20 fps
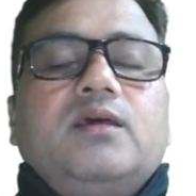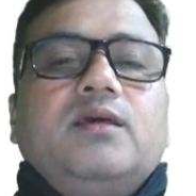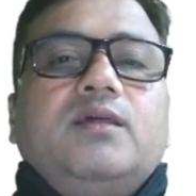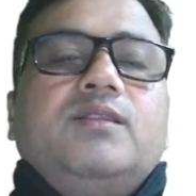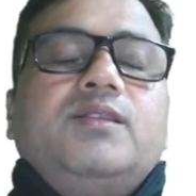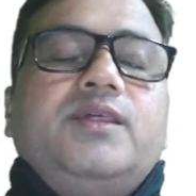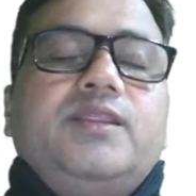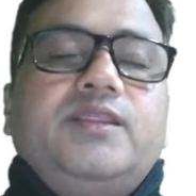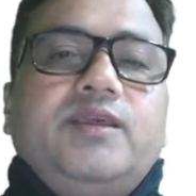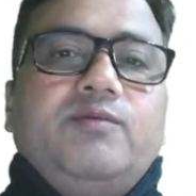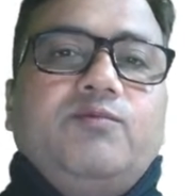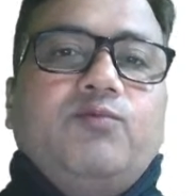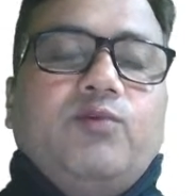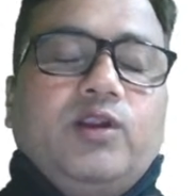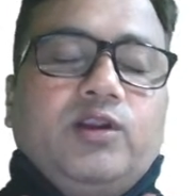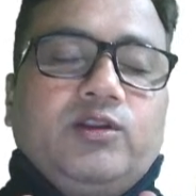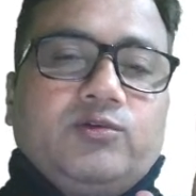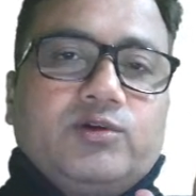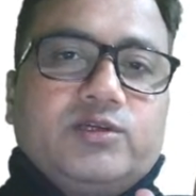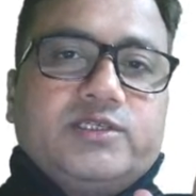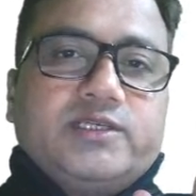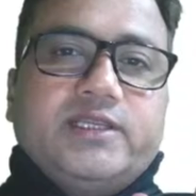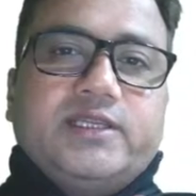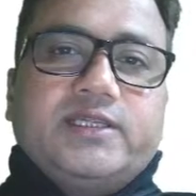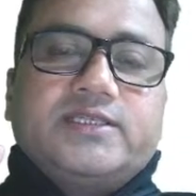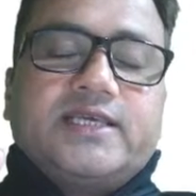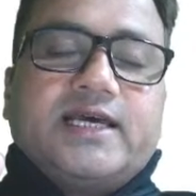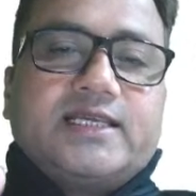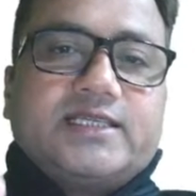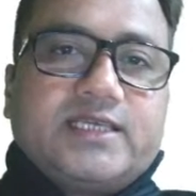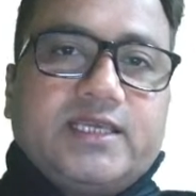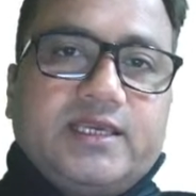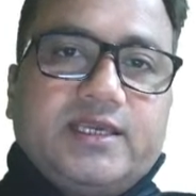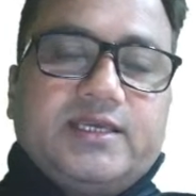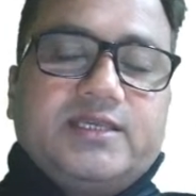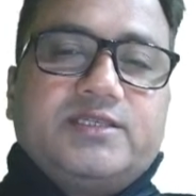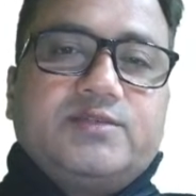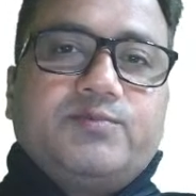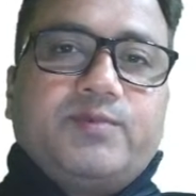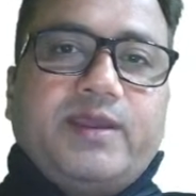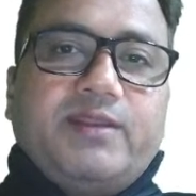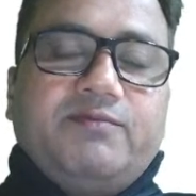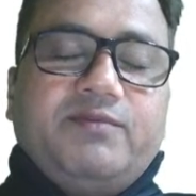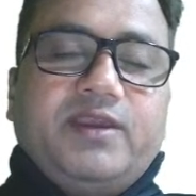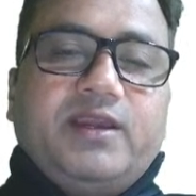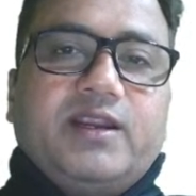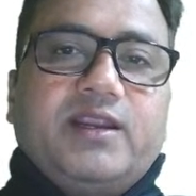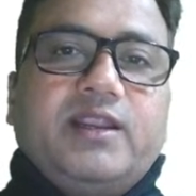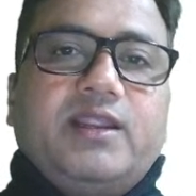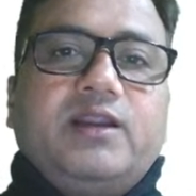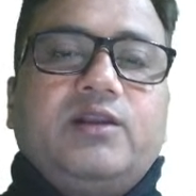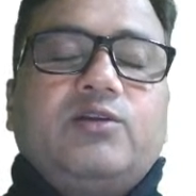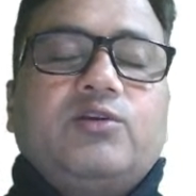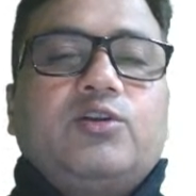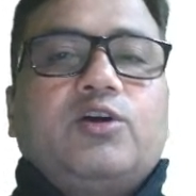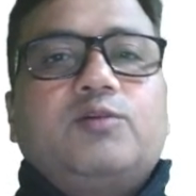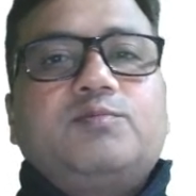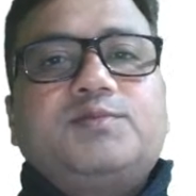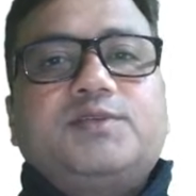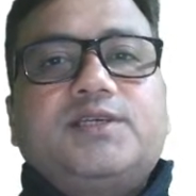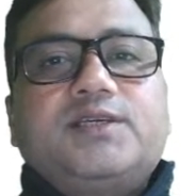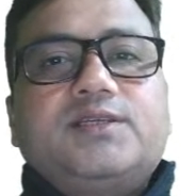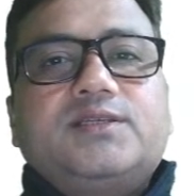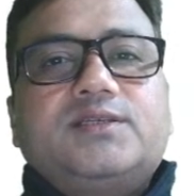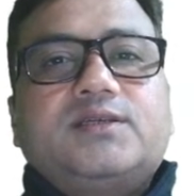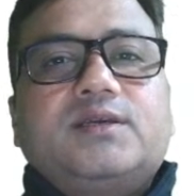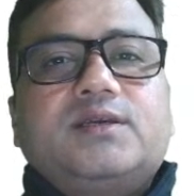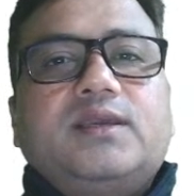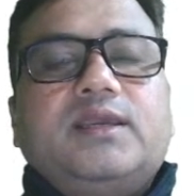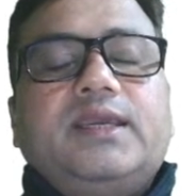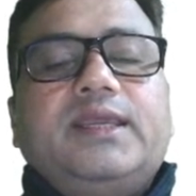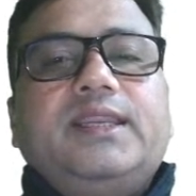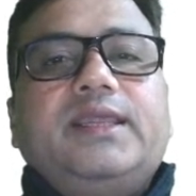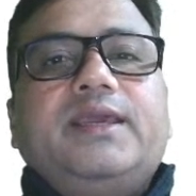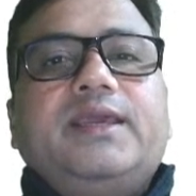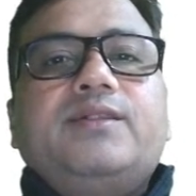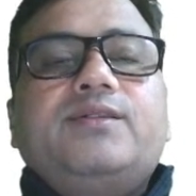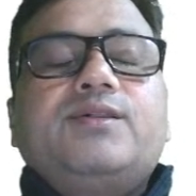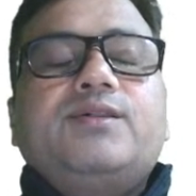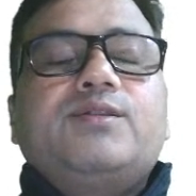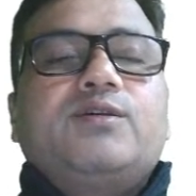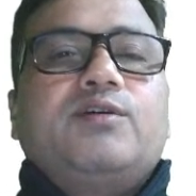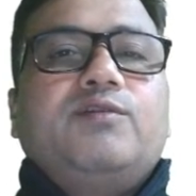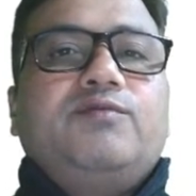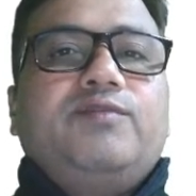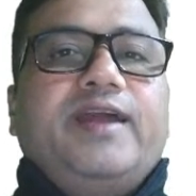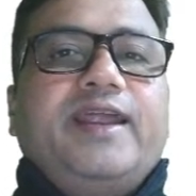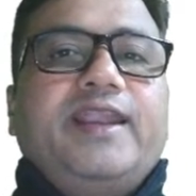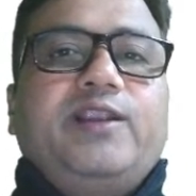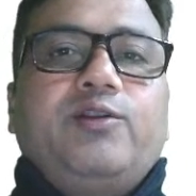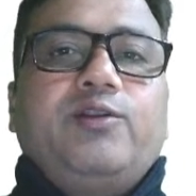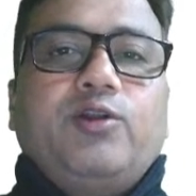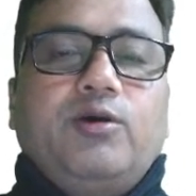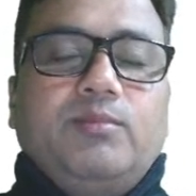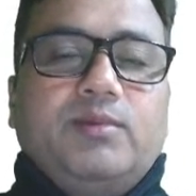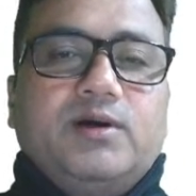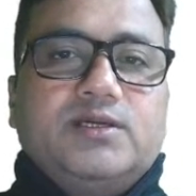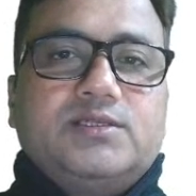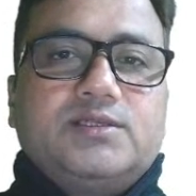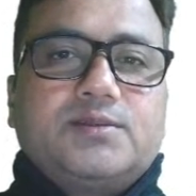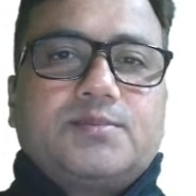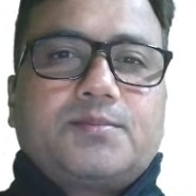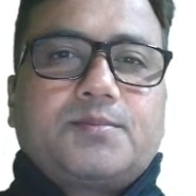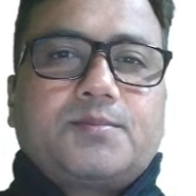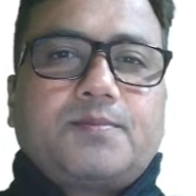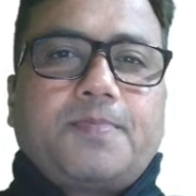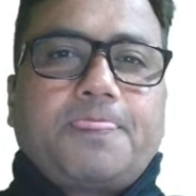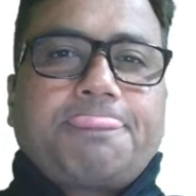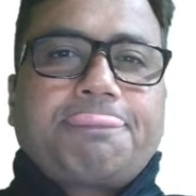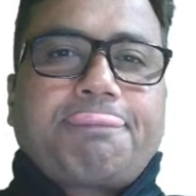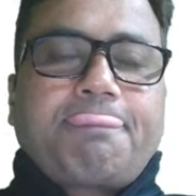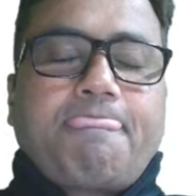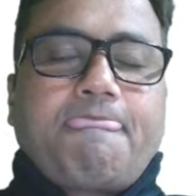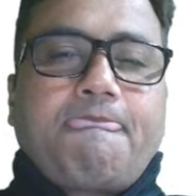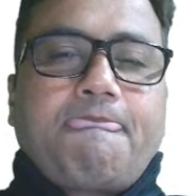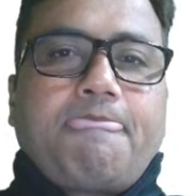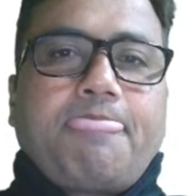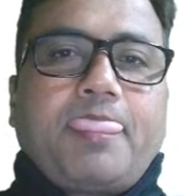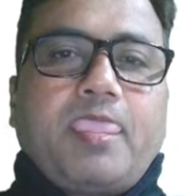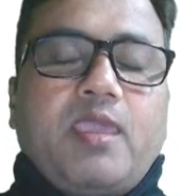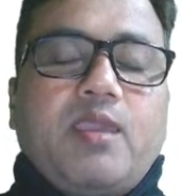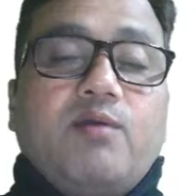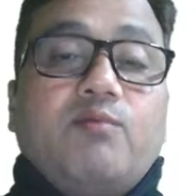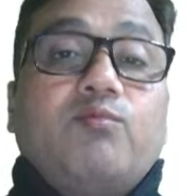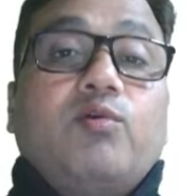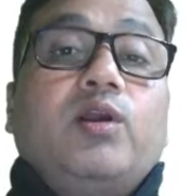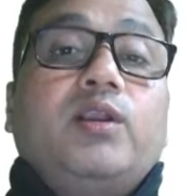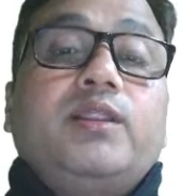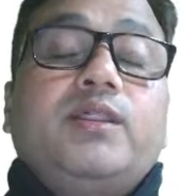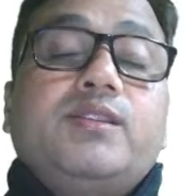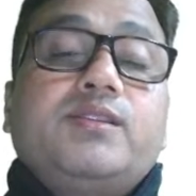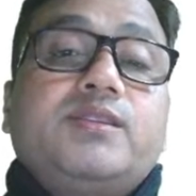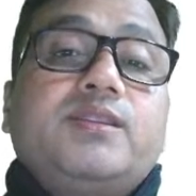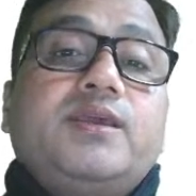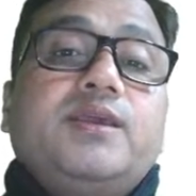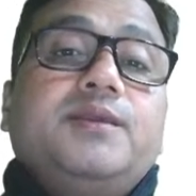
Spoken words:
See, what question is asking is, when we conduct autopsies in cases of head traumas, which is